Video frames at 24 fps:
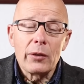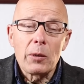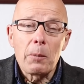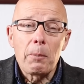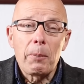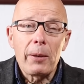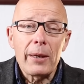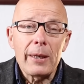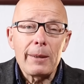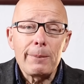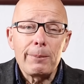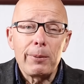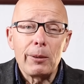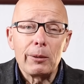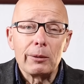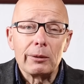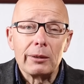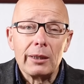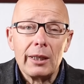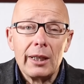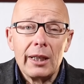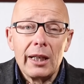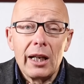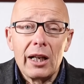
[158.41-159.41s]
the
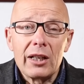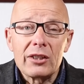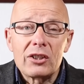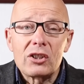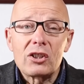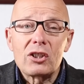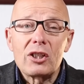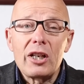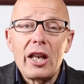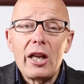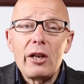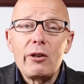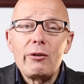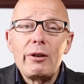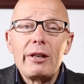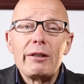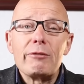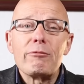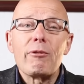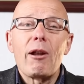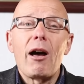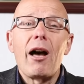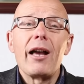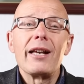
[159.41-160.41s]
people, are
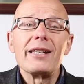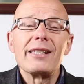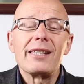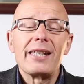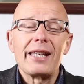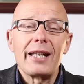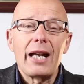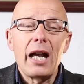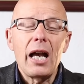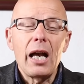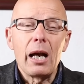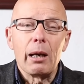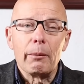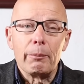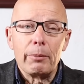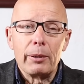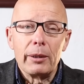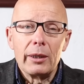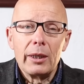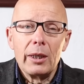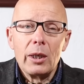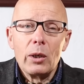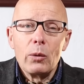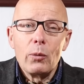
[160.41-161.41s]
slowly rising up
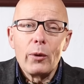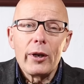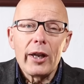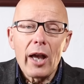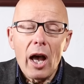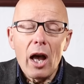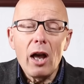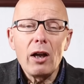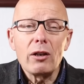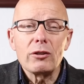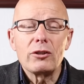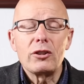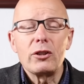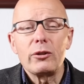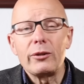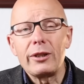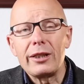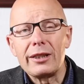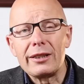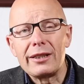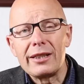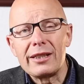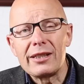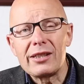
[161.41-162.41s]
we are
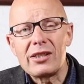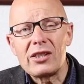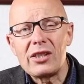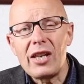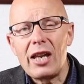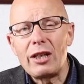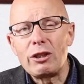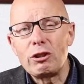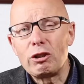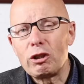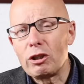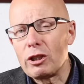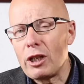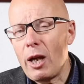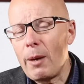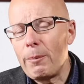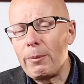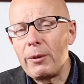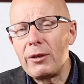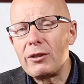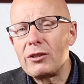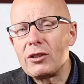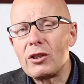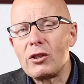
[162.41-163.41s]
doing the ascension
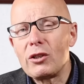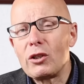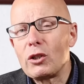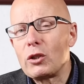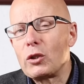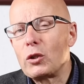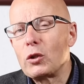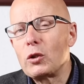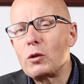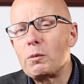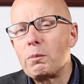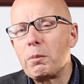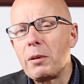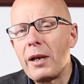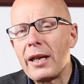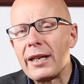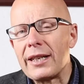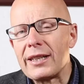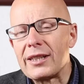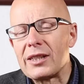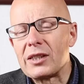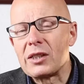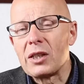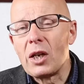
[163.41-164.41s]
up into the good
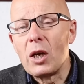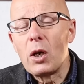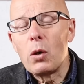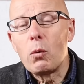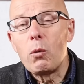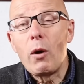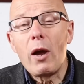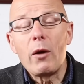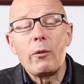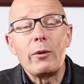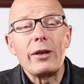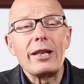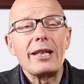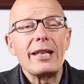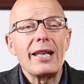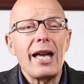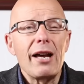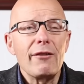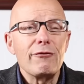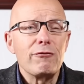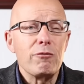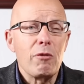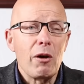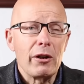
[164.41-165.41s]
place where we
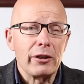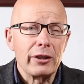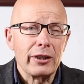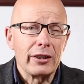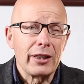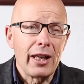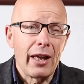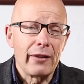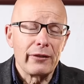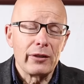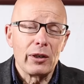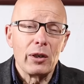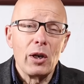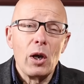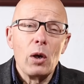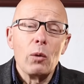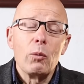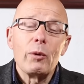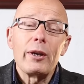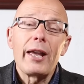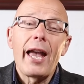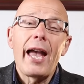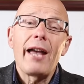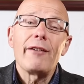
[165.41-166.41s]
love one another,
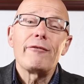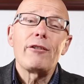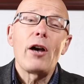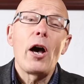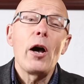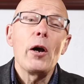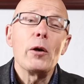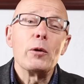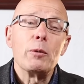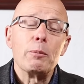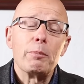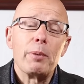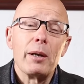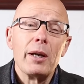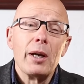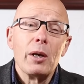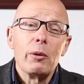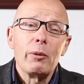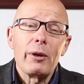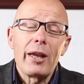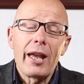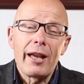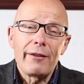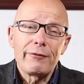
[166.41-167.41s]
we have hope,
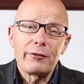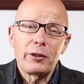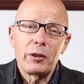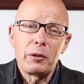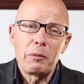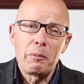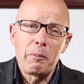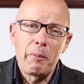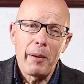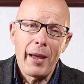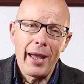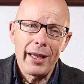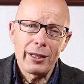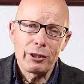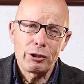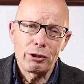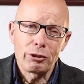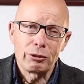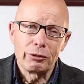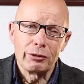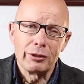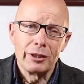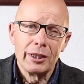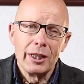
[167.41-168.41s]
we have
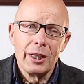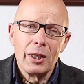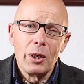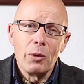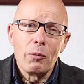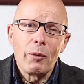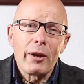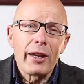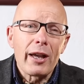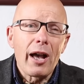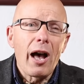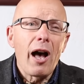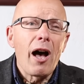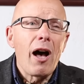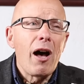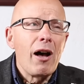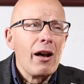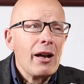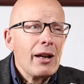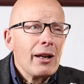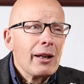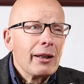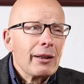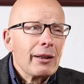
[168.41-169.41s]
compassion, we are
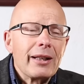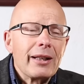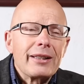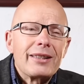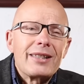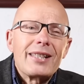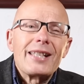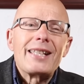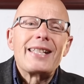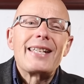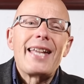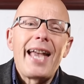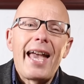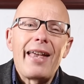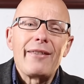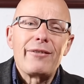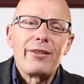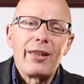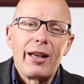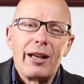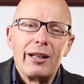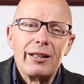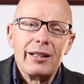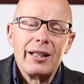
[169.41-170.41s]

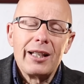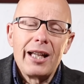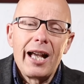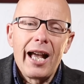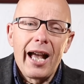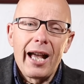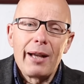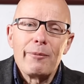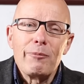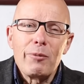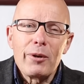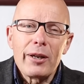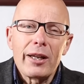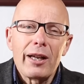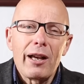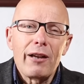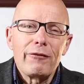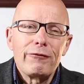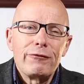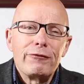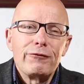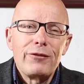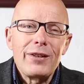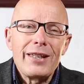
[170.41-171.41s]
together and we
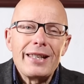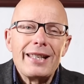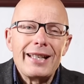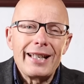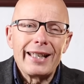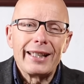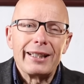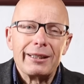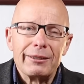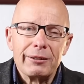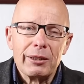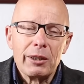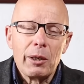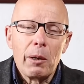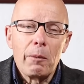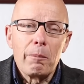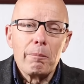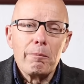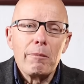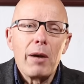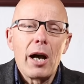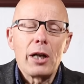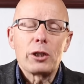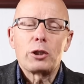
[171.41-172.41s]
are feeling
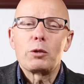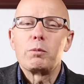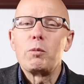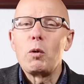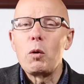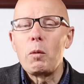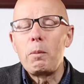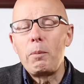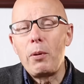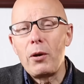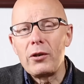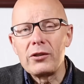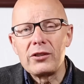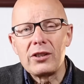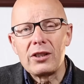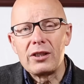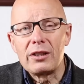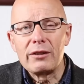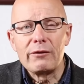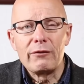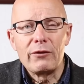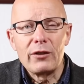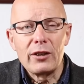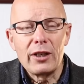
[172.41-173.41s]
much more
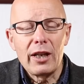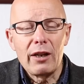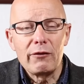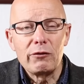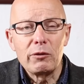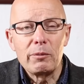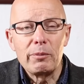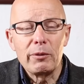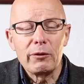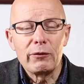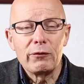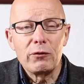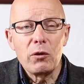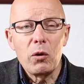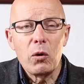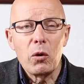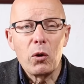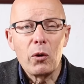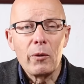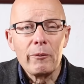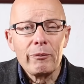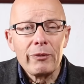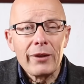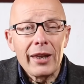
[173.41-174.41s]
positive than ever
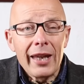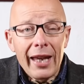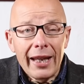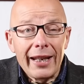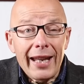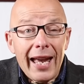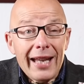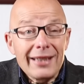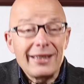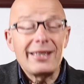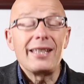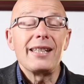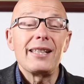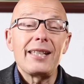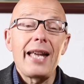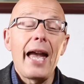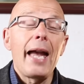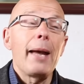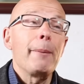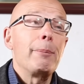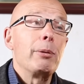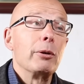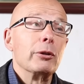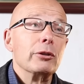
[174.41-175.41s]
before. And as this
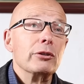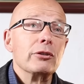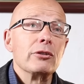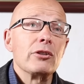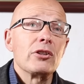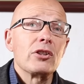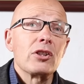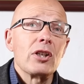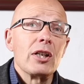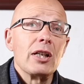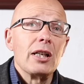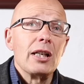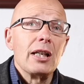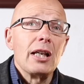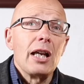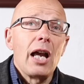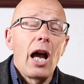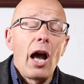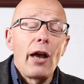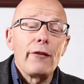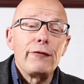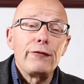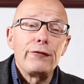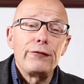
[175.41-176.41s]
happens,
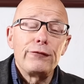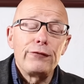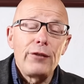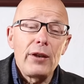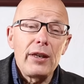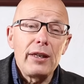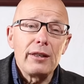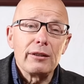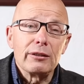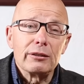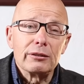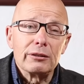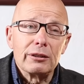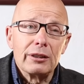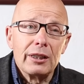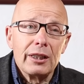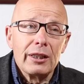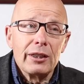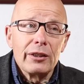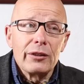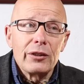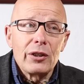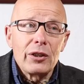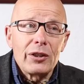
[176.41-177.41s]
I feel
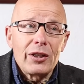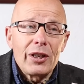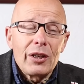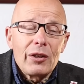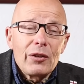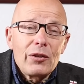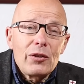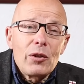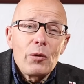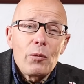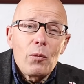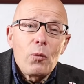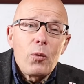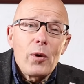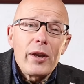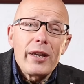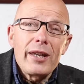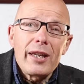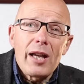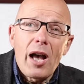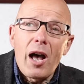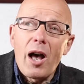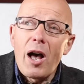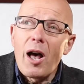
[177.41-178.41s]
that, that
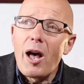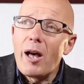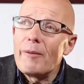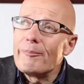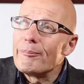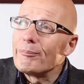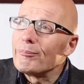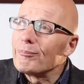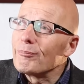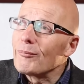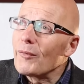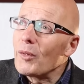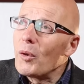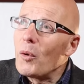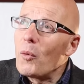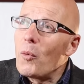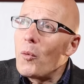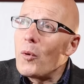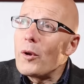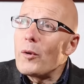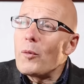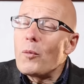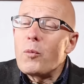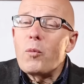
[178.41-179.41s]
we are,
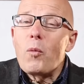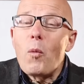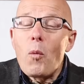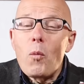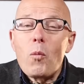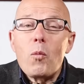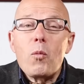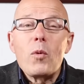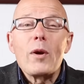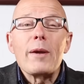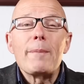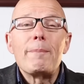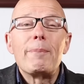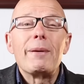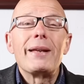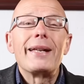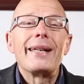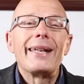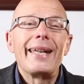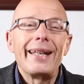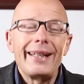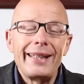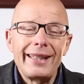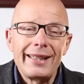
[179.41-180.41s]
we're
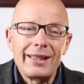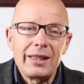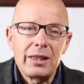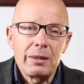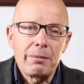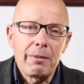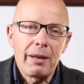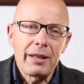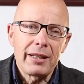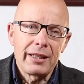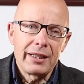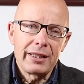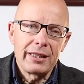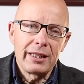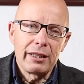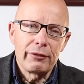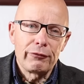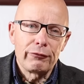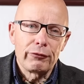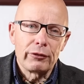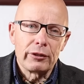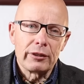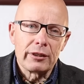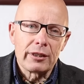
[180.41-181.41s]
beginning to make a
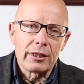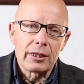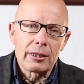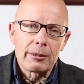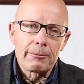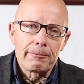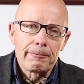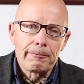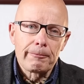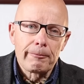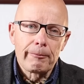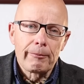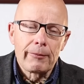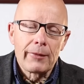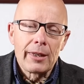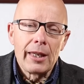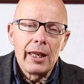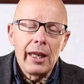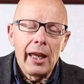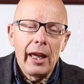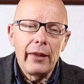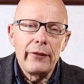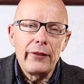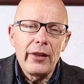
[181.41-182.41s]
difference.
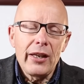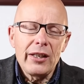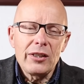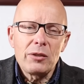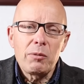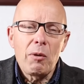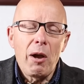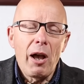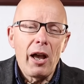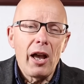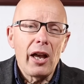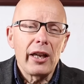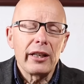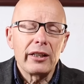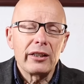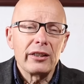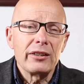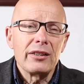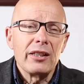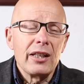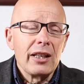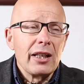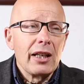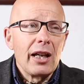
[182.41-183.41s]
And that's why I
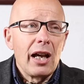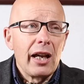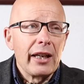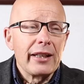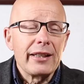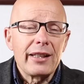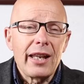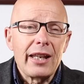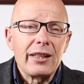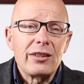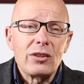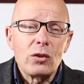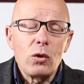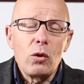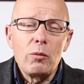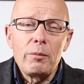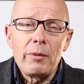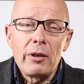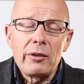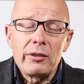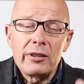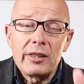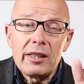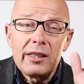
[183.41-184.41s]
can, it's
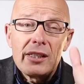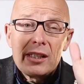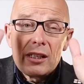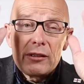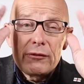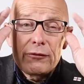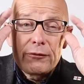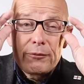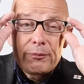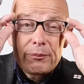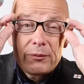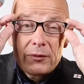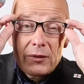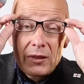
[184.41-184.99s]
almost as if